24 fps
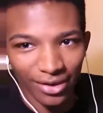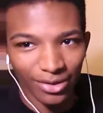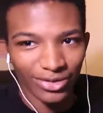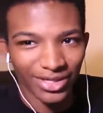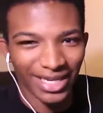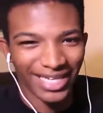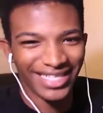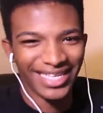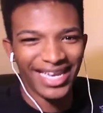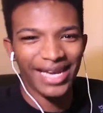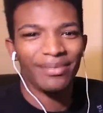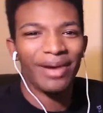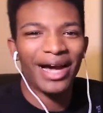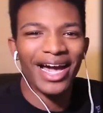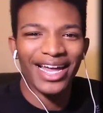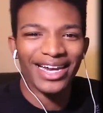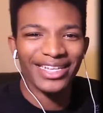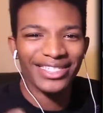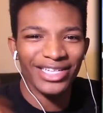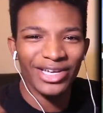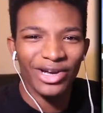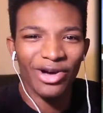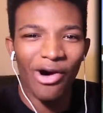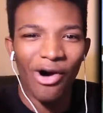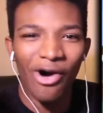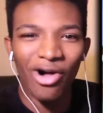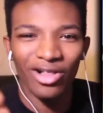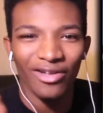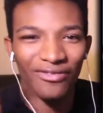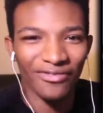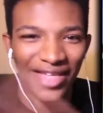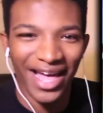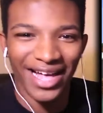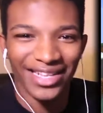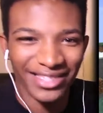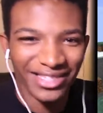I was like, damn, I gotta dig all
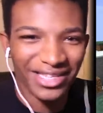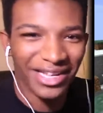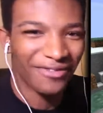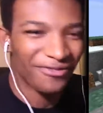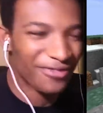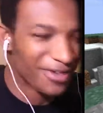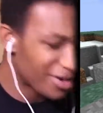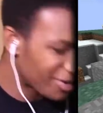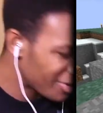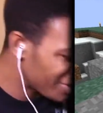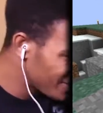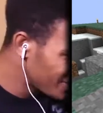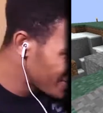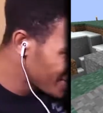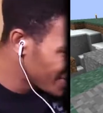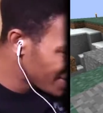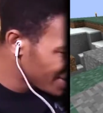of that stuff out?